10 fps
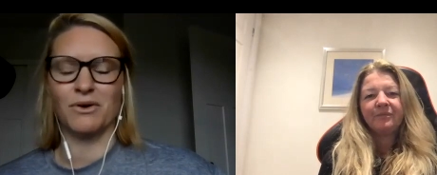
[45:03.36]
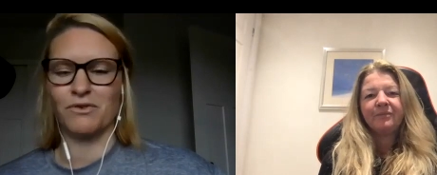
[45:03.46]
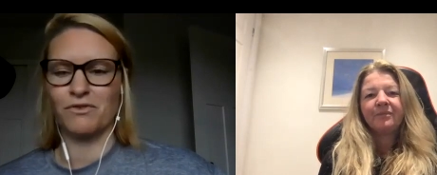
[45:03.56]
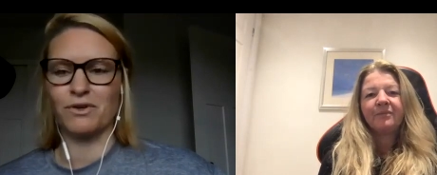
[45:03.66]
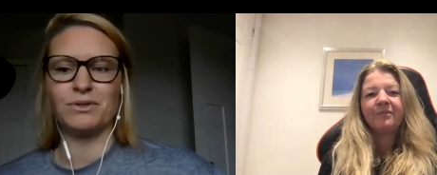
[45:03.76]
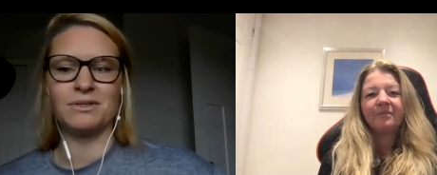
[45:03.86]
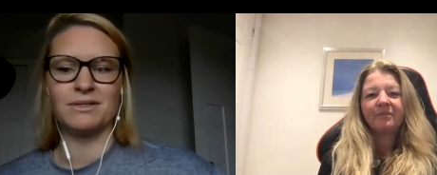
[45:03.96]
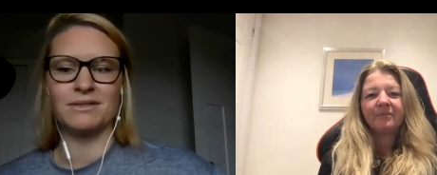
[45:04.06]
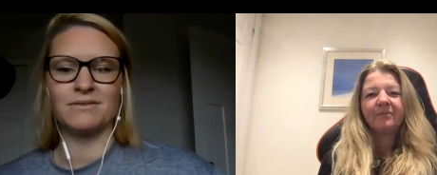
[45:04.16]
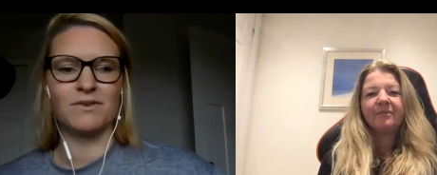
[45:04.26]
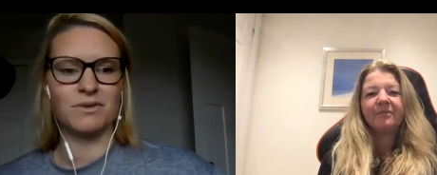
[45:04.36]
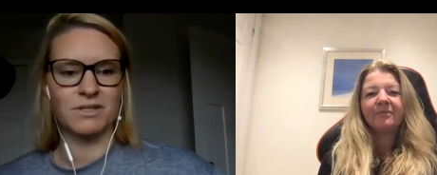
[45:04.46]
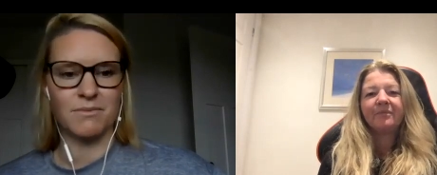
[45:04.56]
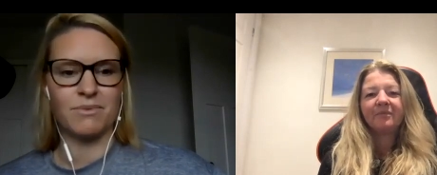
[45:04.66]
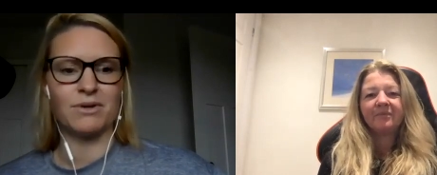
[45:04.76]
Speaker 1: whole foods, focus
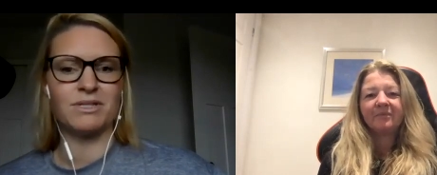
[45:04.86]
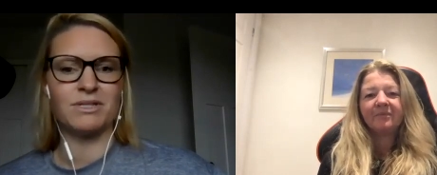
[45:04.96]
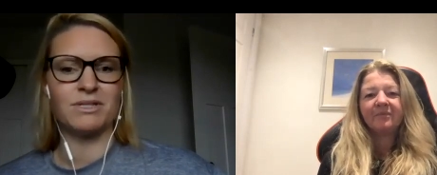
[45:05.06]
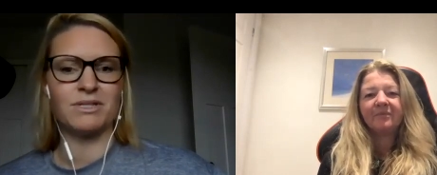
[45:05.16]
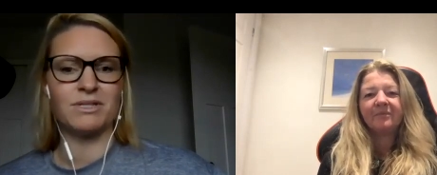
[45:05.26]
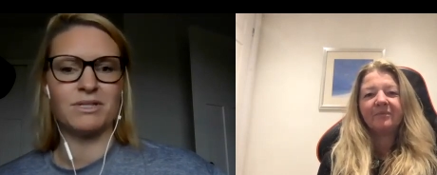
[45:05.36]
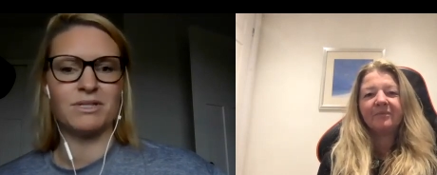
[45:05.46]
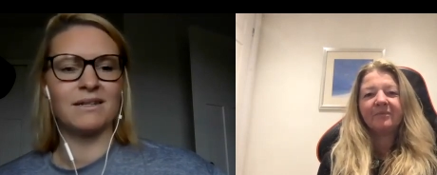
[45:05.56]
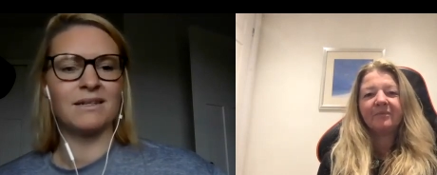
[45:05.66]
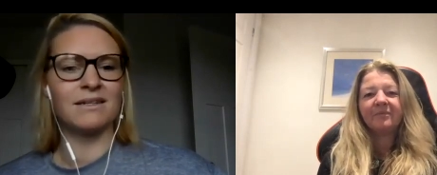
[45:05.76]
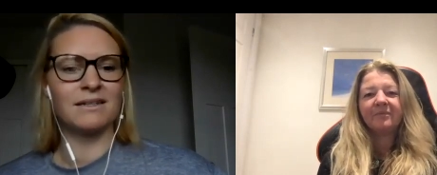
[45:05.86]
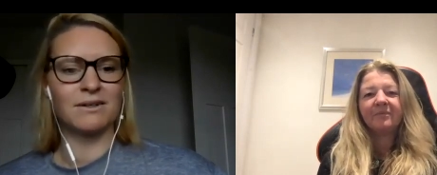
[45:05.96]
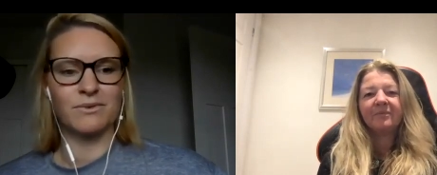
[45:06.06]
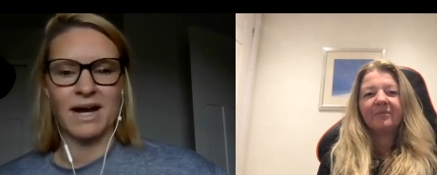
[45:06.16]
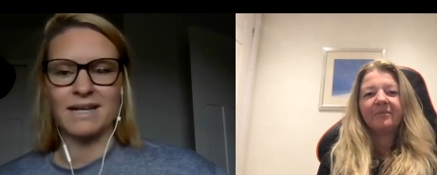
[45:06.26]
on protein,
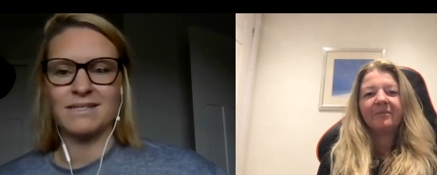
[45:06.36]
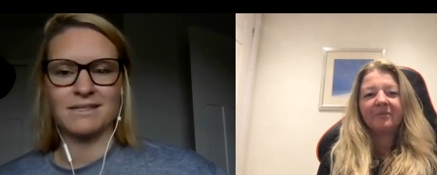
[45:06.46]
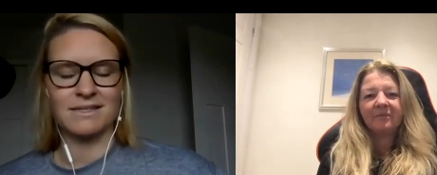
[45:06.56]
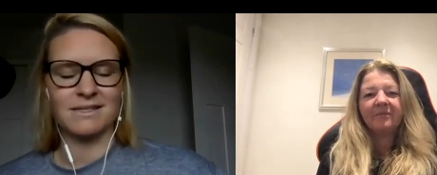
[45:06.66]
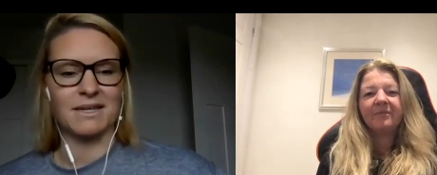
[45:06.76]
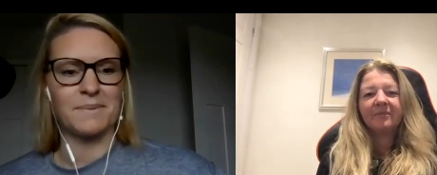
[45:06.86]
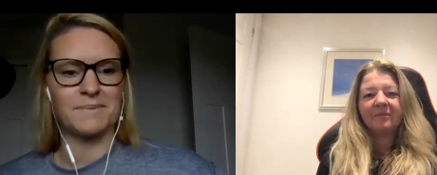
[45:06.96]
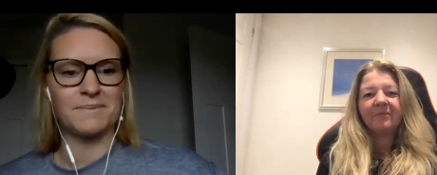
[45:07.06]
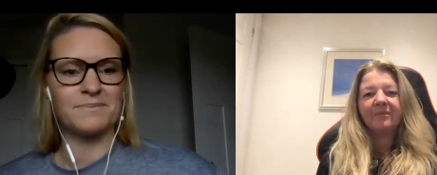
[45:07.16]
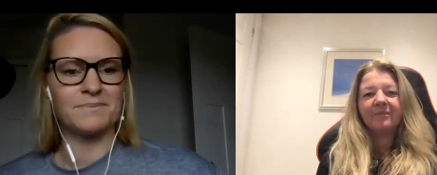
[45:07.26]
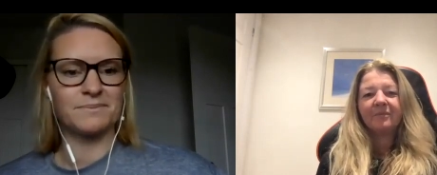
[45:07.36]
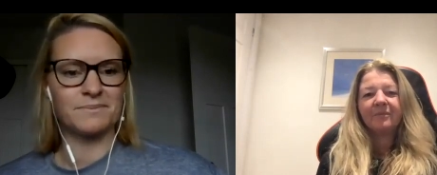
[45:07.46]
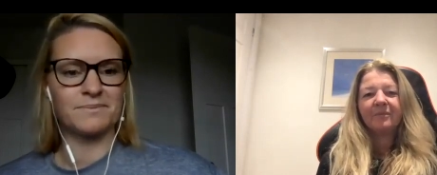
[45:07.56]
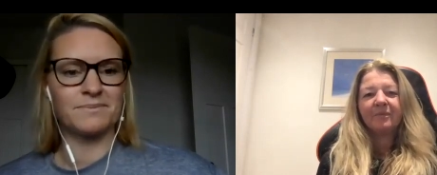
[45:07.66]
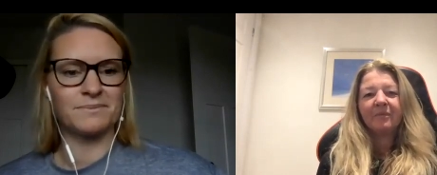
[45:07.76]
rest and sleep.
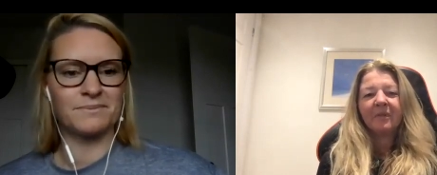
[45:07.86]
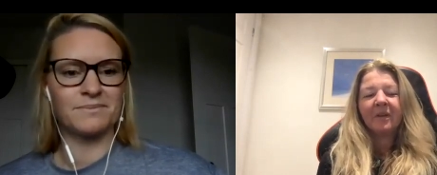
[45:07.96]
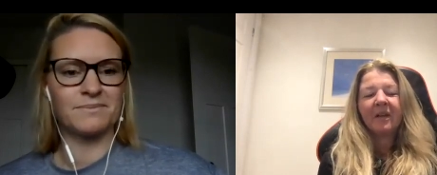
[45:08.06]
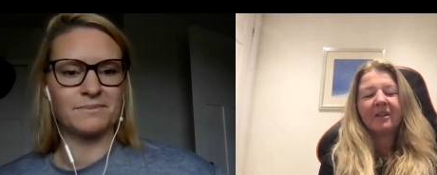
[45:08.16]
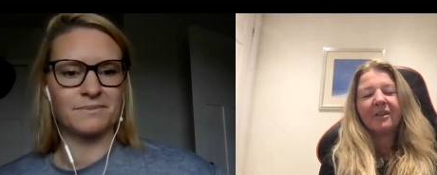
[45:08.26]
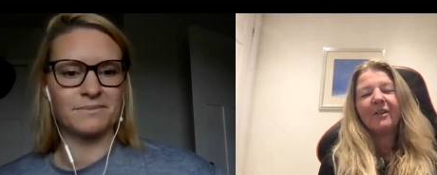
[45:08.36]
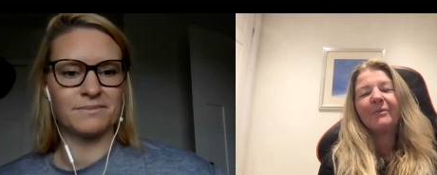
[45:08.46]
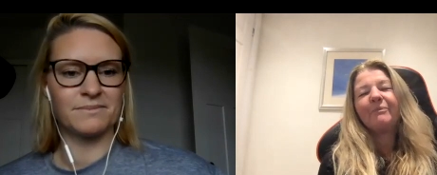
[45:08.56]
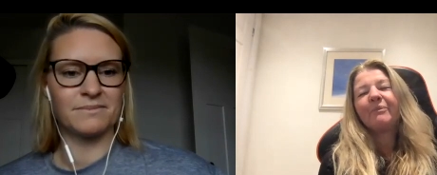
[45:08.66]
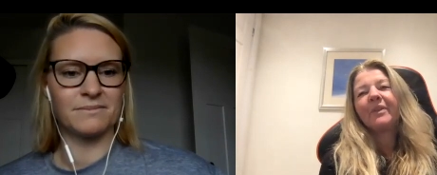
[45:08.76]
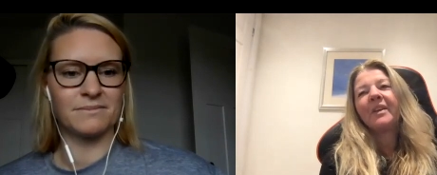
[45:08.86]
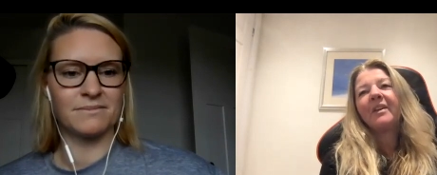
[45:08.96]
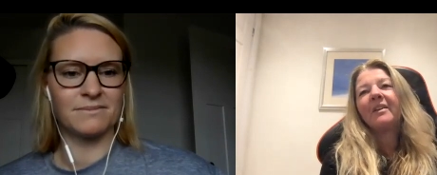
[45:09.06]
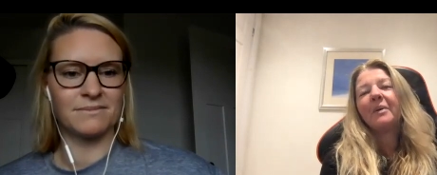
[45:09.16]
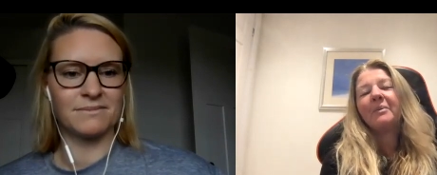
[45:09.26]
Speaker 2: Excellent.
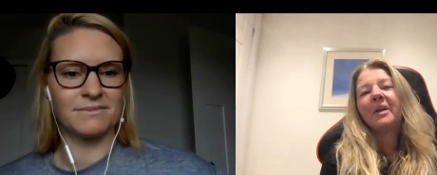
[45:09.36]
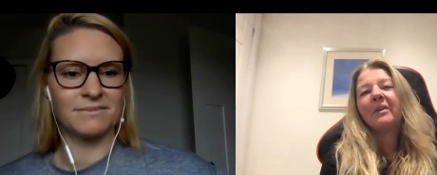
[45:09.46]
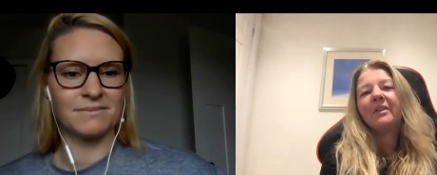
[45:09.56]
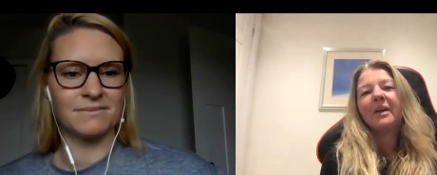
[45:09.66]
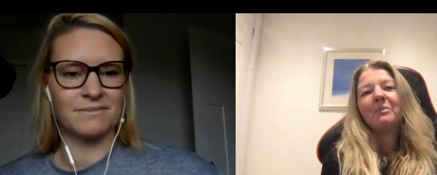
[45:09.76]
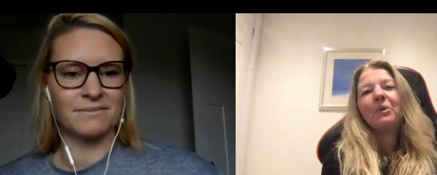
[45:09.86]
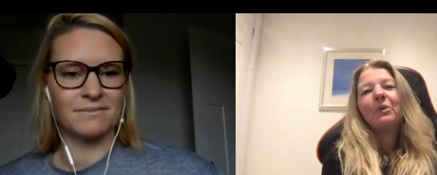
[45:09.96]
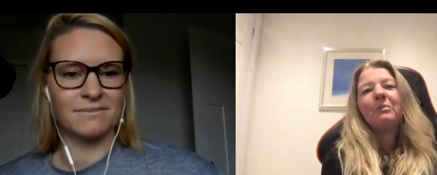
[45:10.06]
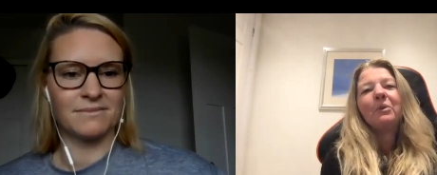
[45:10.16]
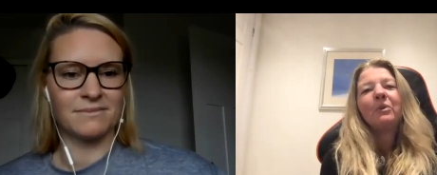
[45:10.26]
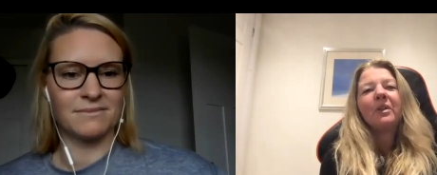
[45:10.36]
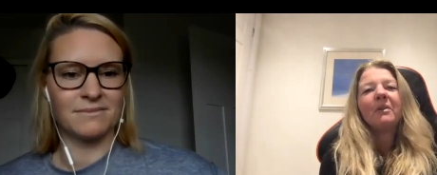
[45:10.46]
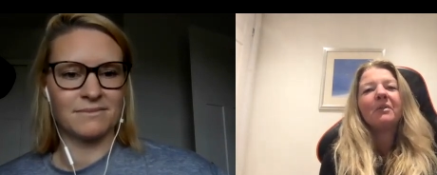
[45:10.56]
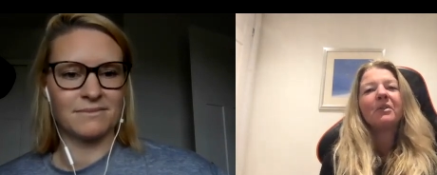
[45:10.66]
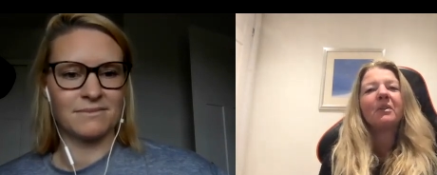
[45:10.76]
Yeah. I'm hearing that more and more, you know,
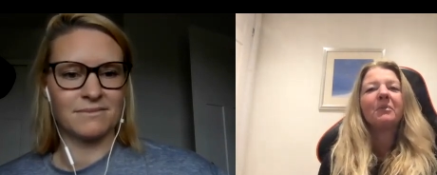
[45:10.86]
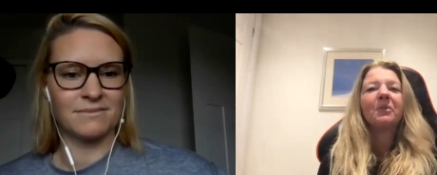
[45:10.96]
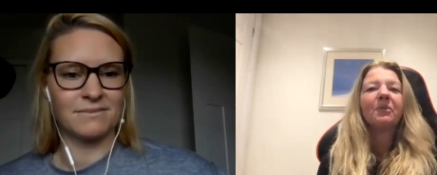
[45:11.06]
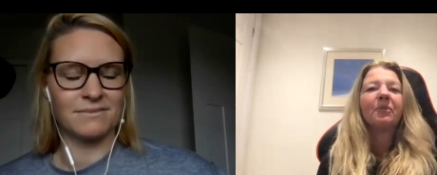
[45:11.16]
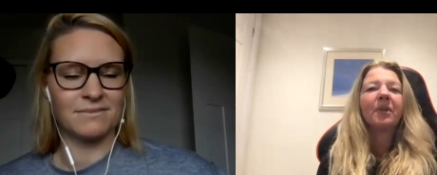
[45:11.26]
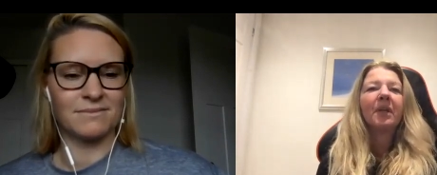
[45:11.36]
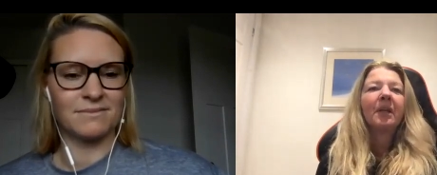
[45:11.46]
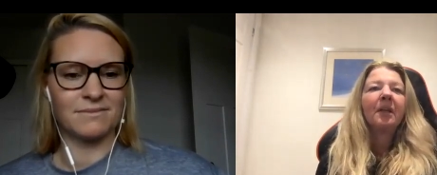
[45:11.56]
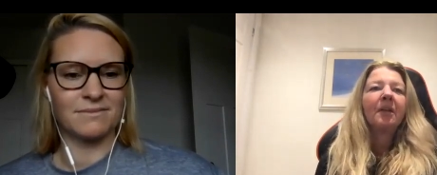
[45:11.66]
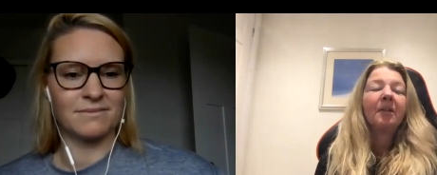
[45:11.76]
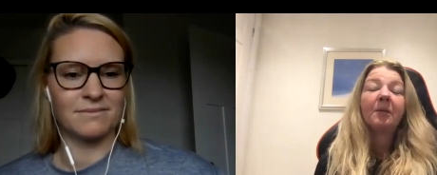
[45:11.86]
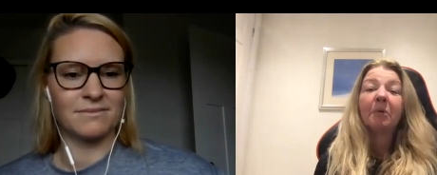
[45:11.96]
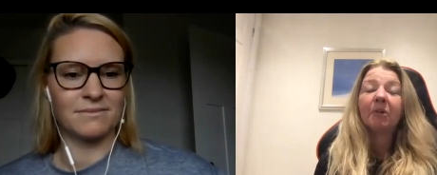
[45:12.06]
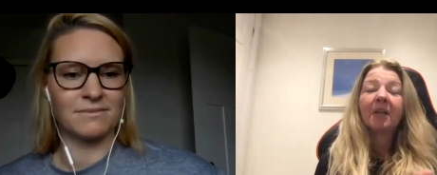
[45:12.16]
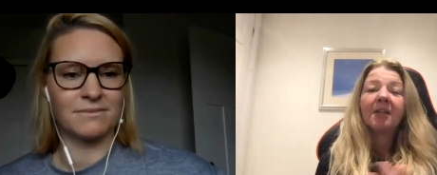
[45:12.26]
in terms of these
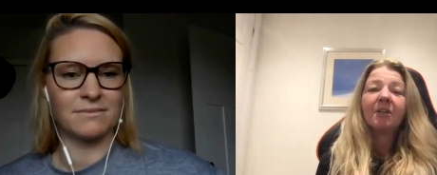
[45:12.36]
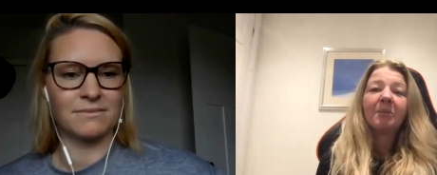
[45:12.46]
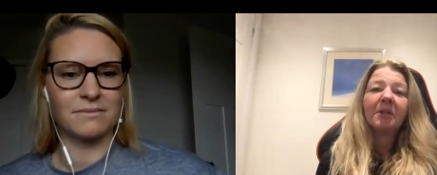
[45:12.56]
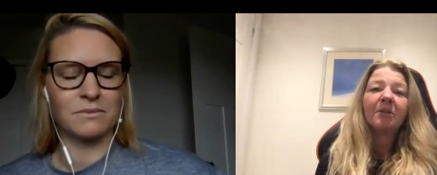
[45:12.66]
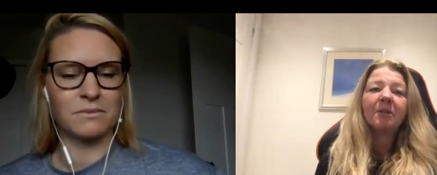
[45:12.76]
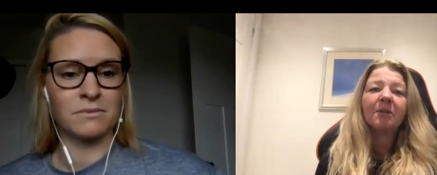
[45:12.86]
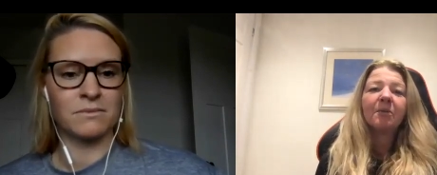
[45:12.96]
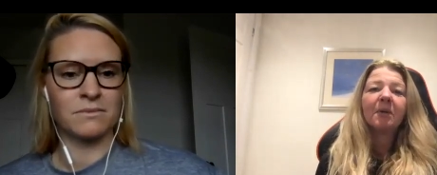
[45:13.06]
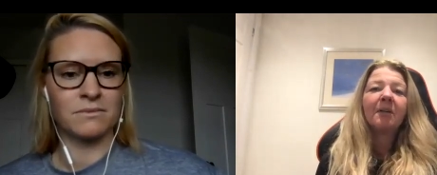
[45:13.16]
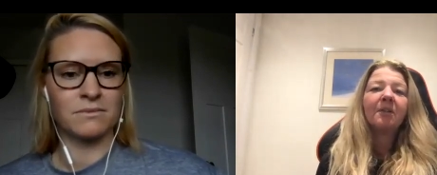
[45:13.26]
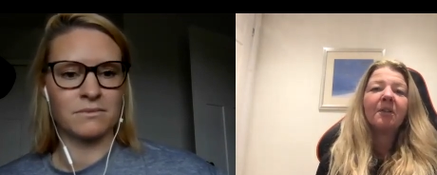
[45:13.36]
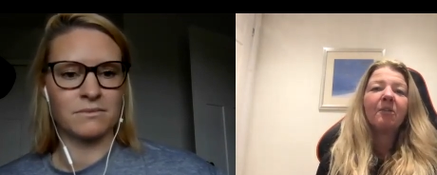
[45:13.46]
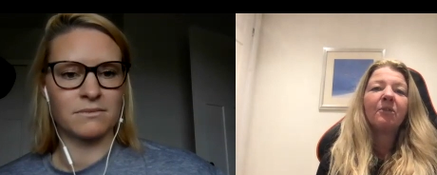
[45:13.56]
podcasts I've been doing as well, you know, the